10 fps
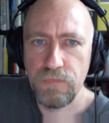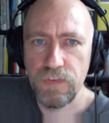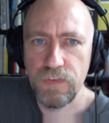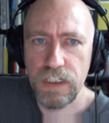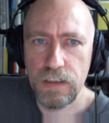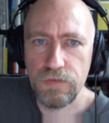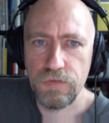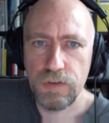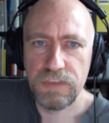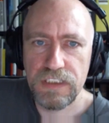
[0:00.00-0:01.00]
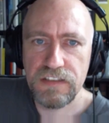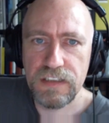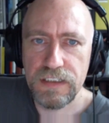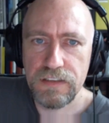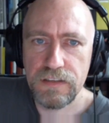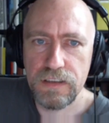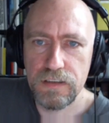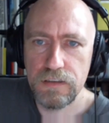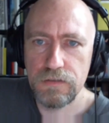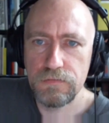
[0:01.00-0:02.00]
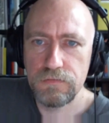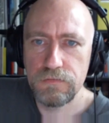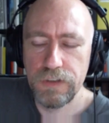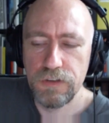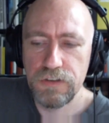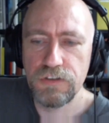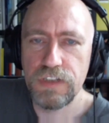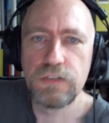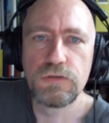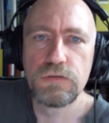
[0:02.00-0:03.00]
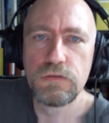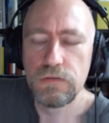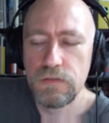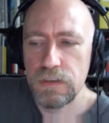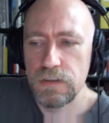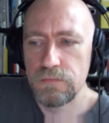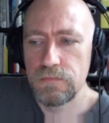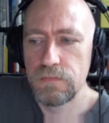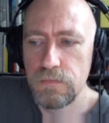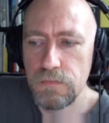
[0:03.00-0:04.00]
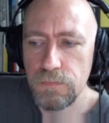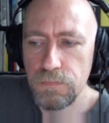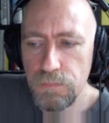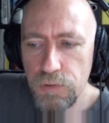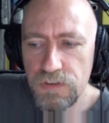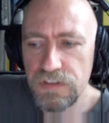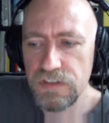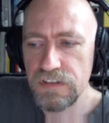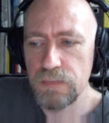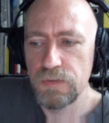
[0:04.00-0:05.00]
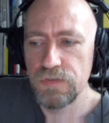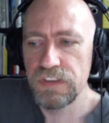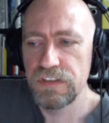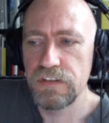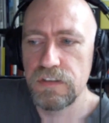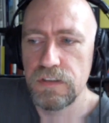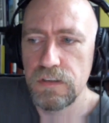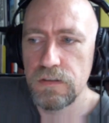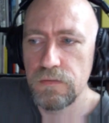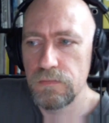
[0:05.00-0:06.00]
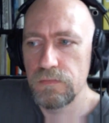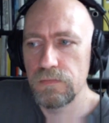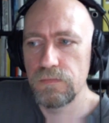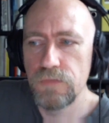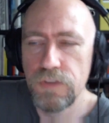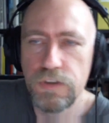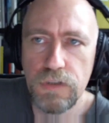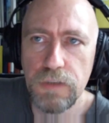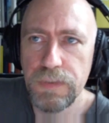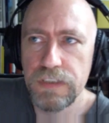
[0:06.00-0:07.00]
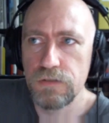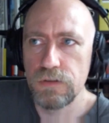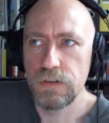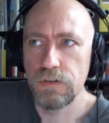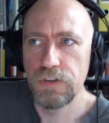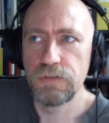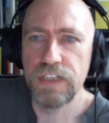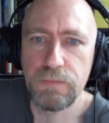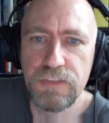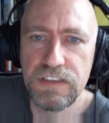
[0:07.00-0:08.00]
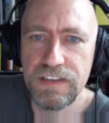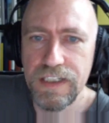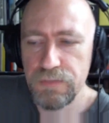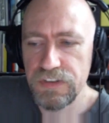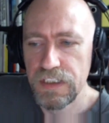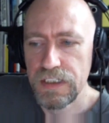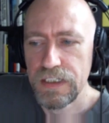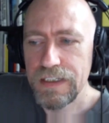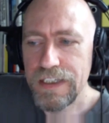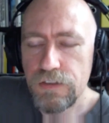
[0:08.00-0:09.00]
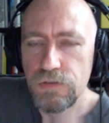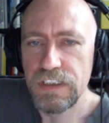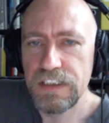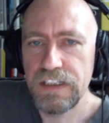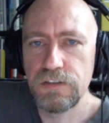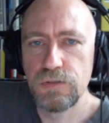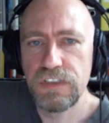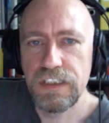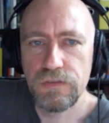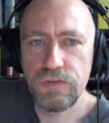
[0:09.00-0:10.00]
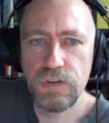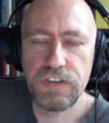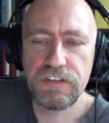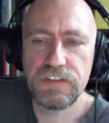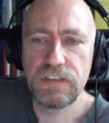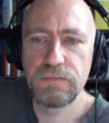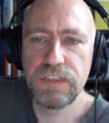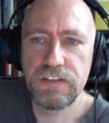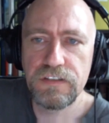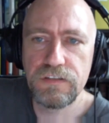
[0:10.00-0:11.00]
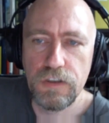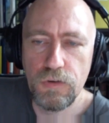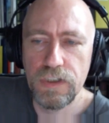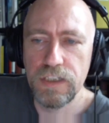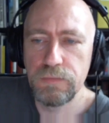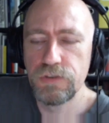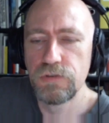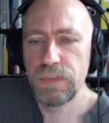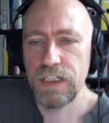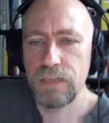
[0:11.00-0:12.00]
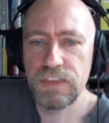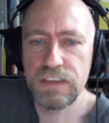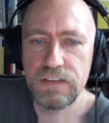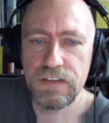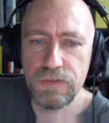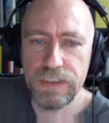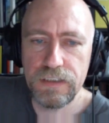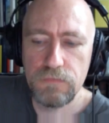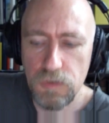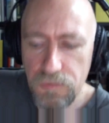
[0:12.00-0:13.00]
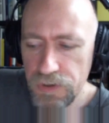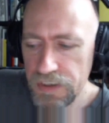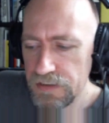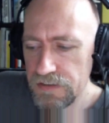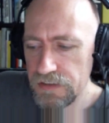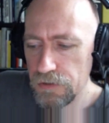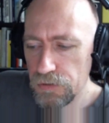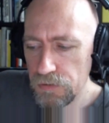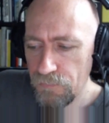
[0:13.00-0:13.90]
Yeah, from that side, we will also try to put some of these newly built or newly updated apps into the next OTA, of course. That means the core apps should be updated as well. Hopefully, that's the goal.